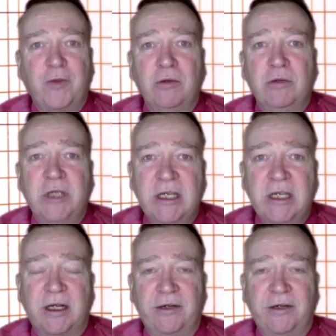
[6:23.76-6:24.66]
you need
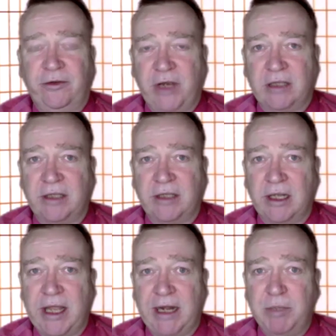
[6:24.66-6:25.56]
to understand that a
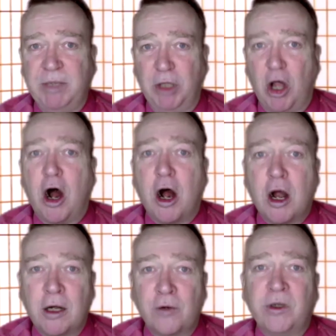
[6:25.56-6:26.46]
lot of people
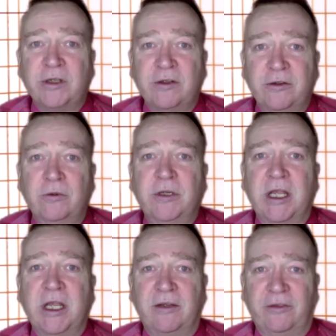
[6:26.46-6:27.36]
are going to do it
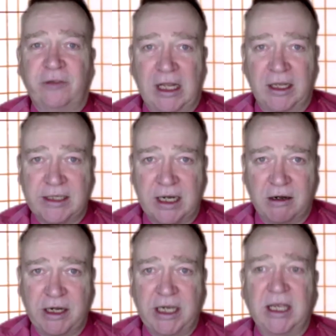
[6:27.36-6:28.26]
in a solitary